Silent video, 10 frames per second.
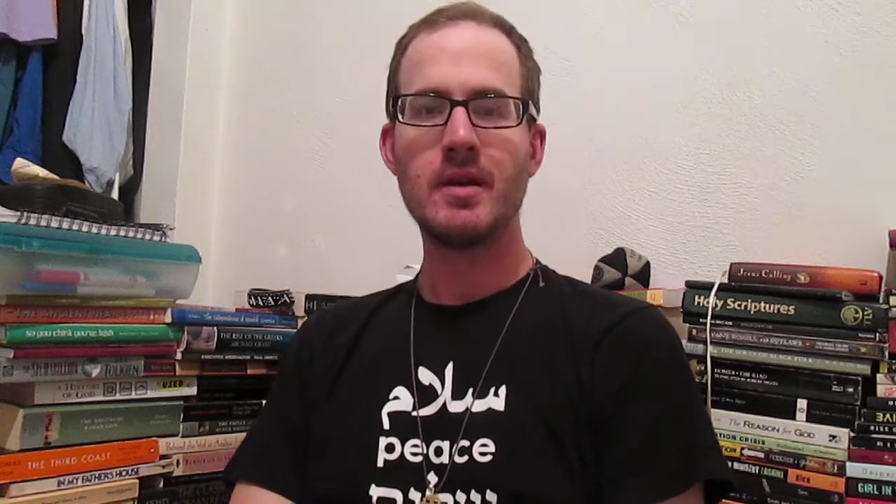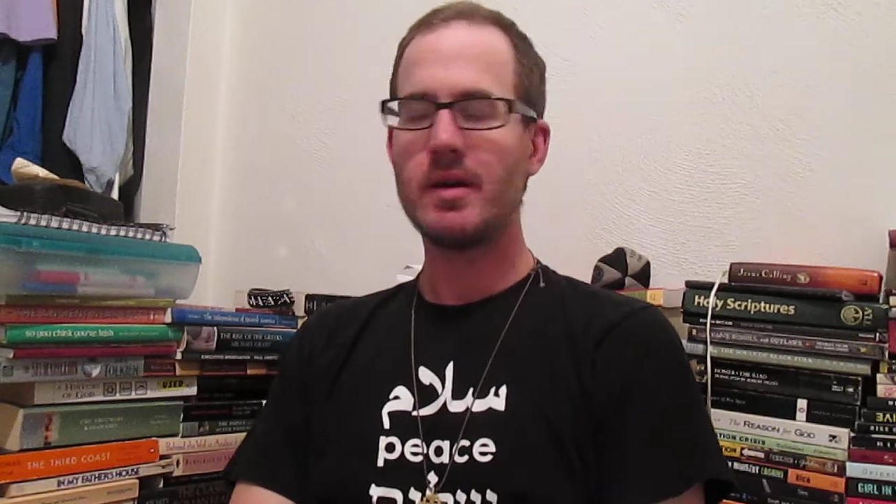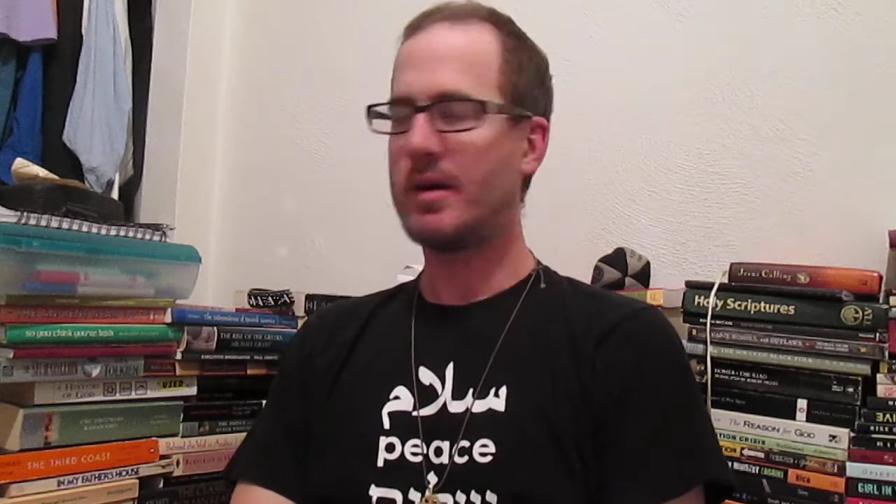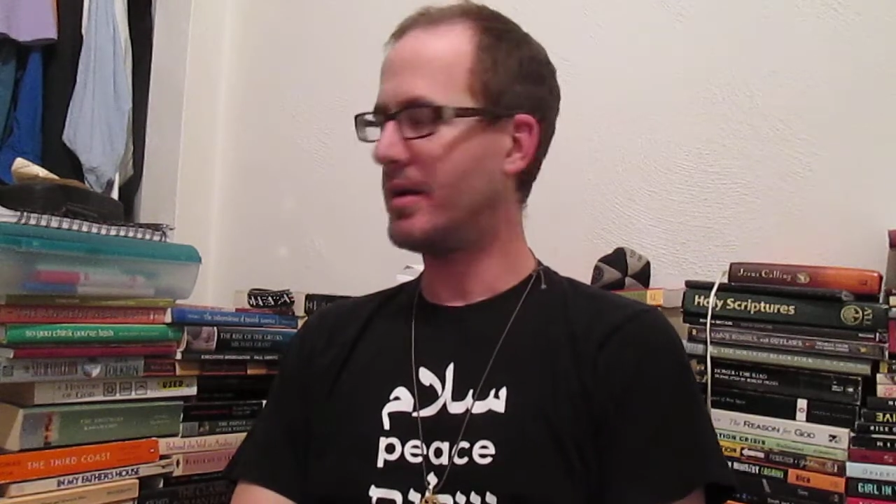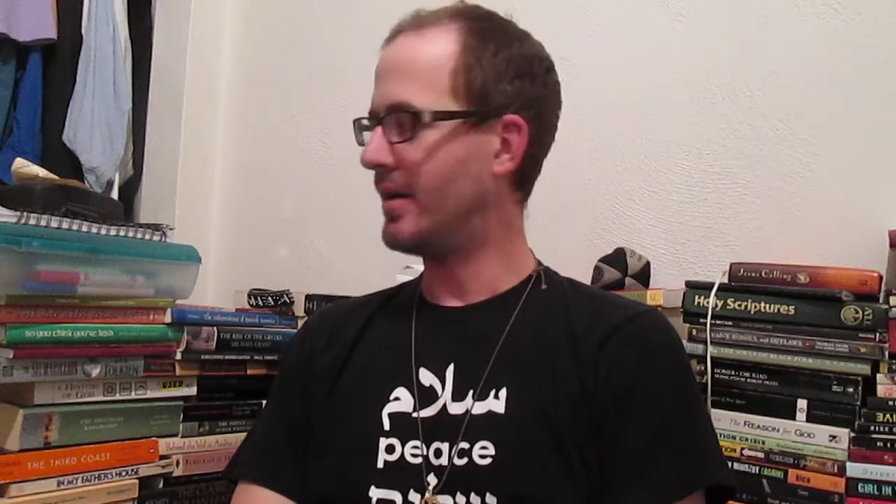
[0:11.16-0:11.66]

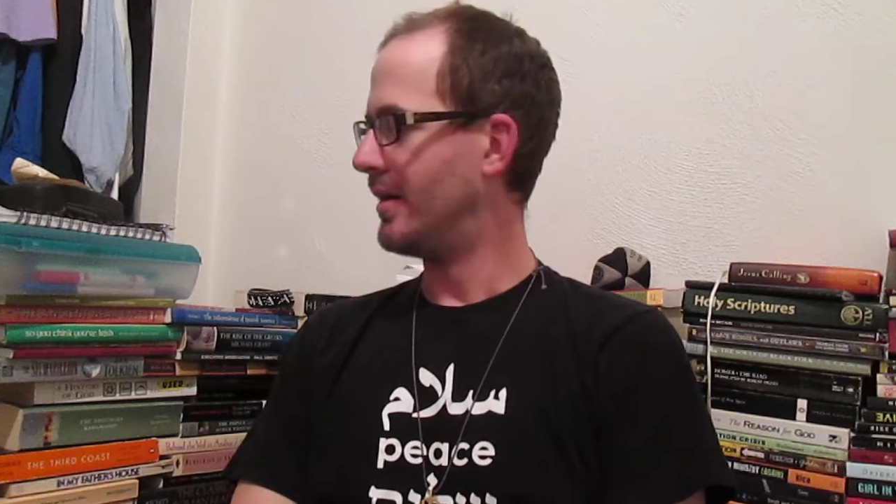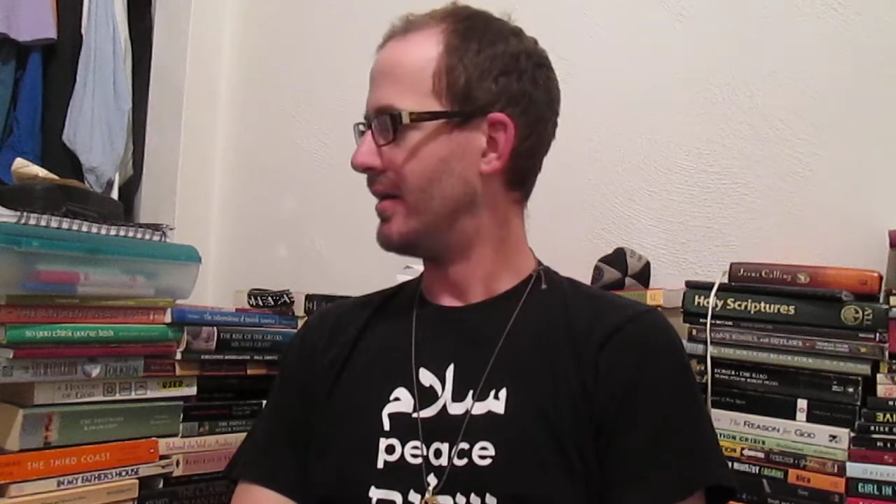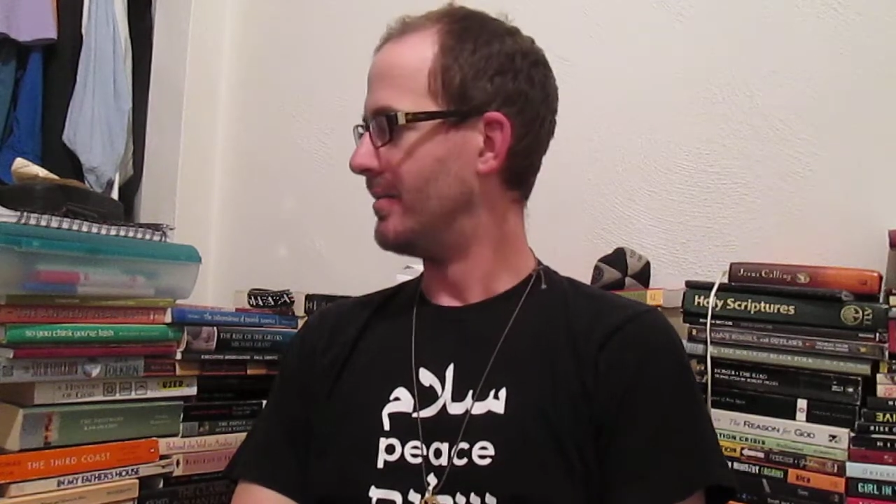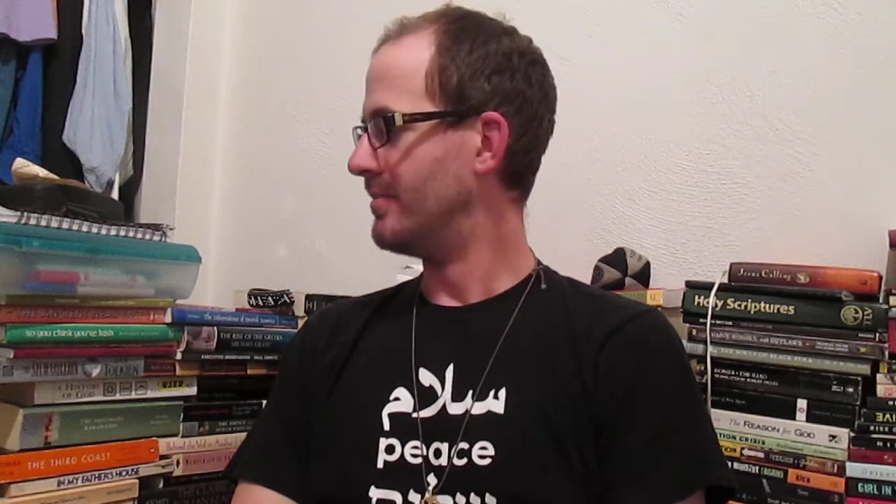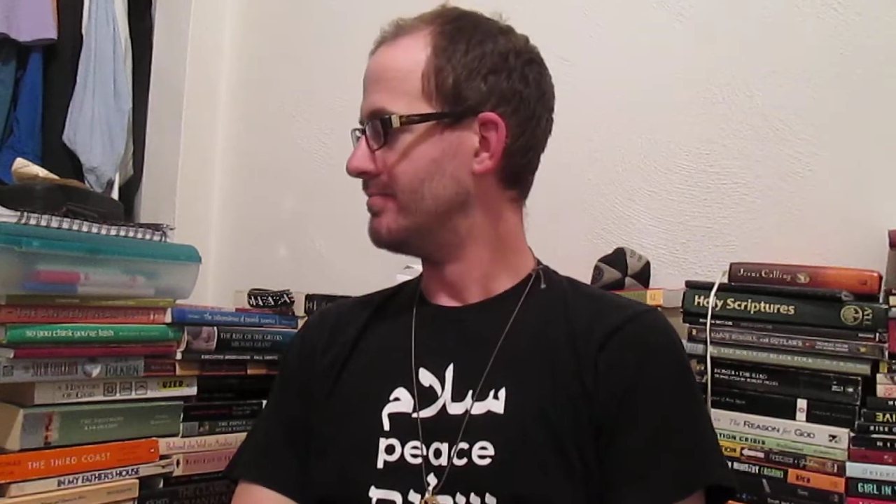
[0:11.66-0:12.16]

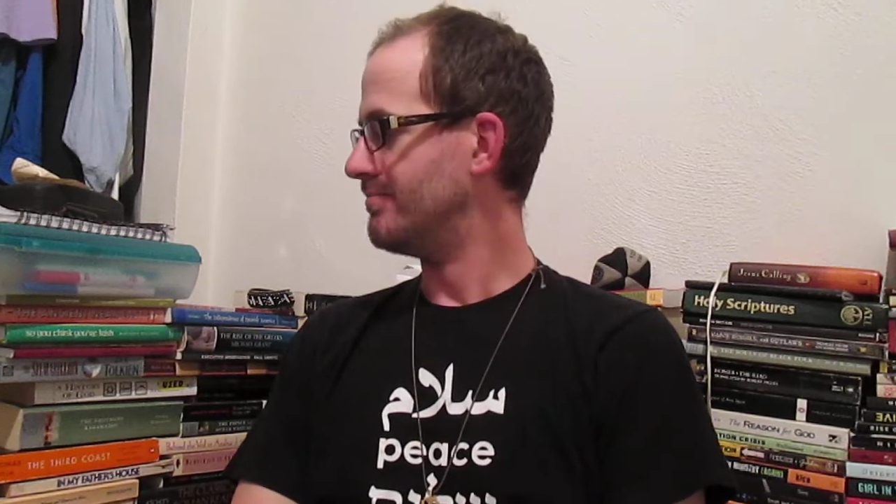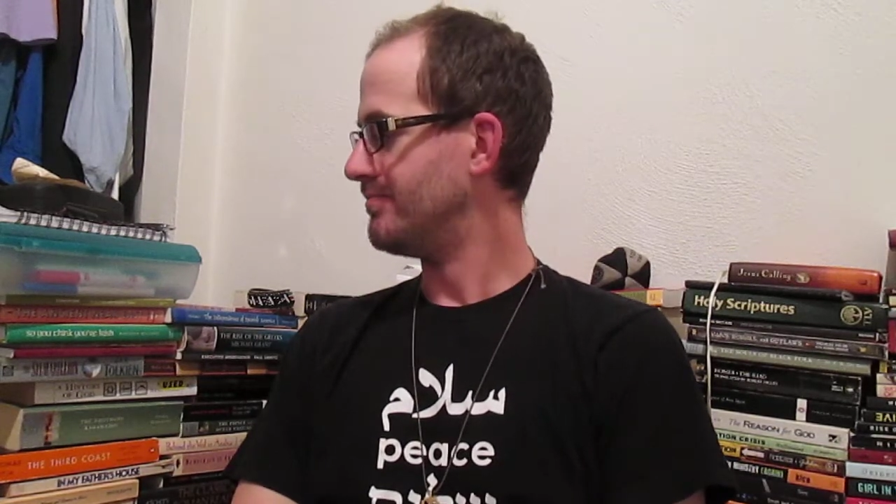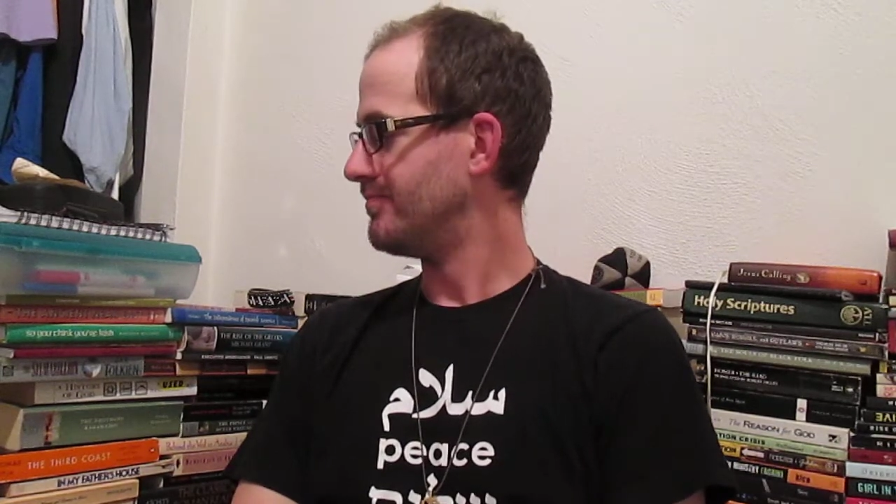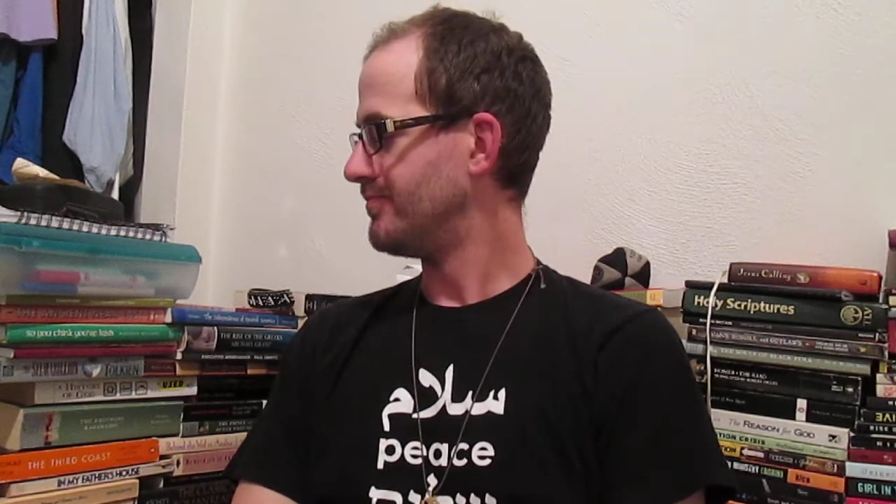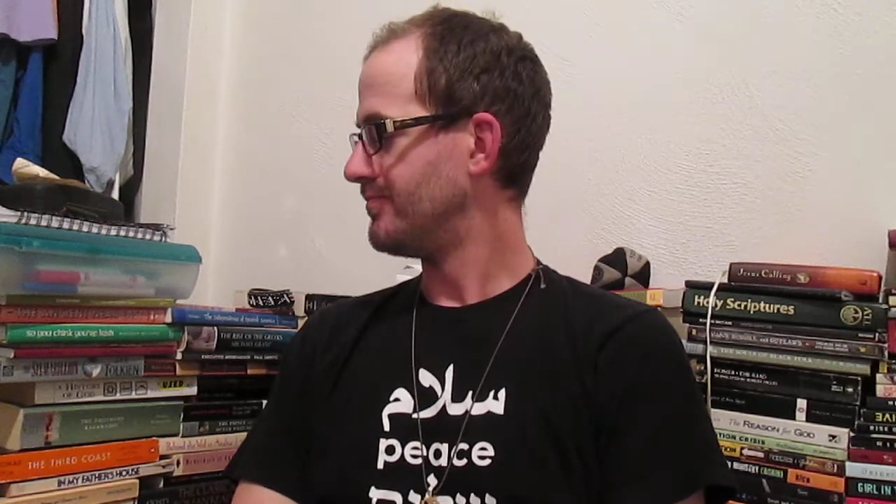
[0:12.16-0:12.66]
um,
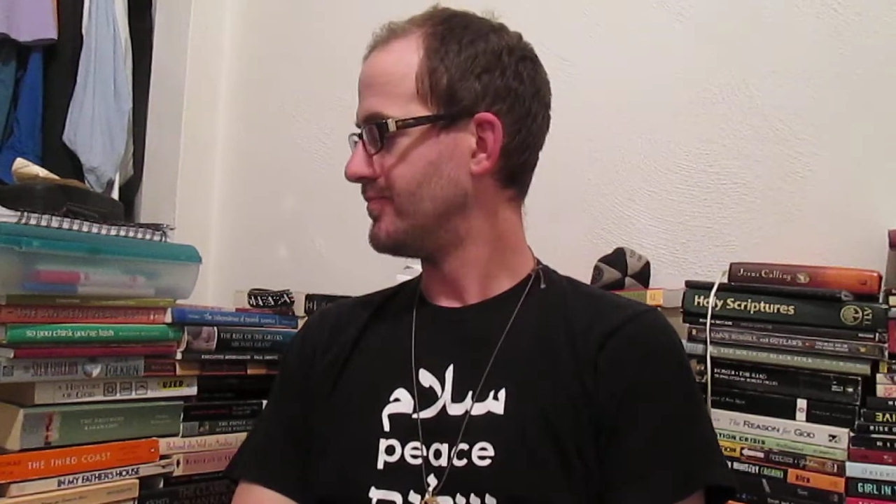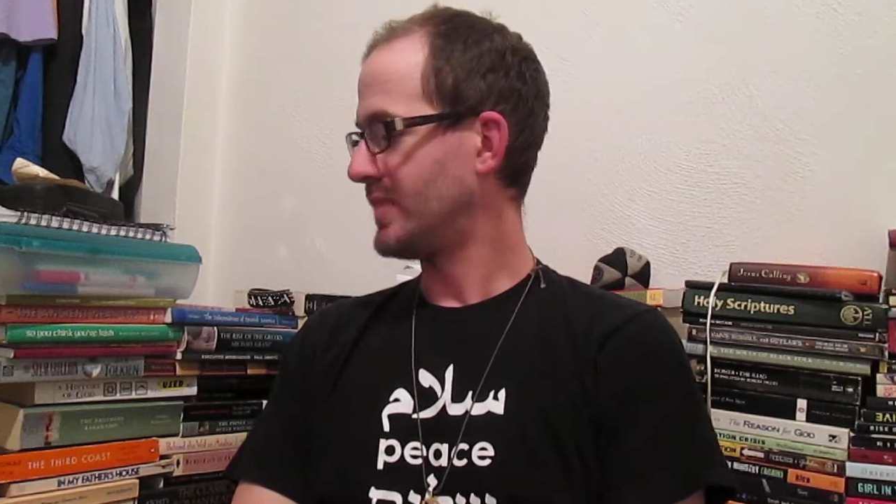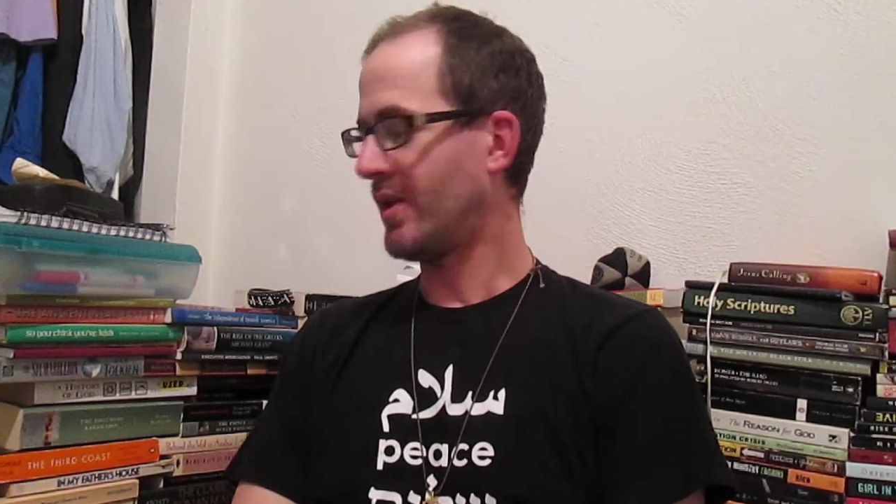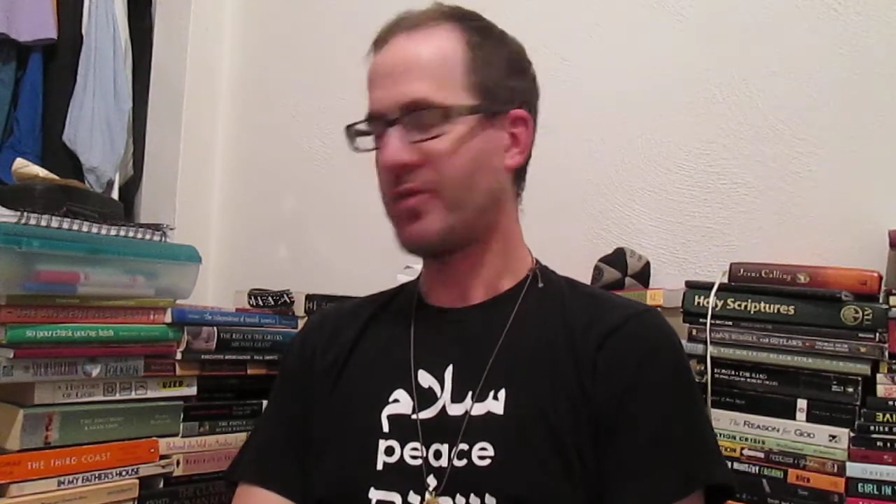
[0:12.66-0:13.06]
as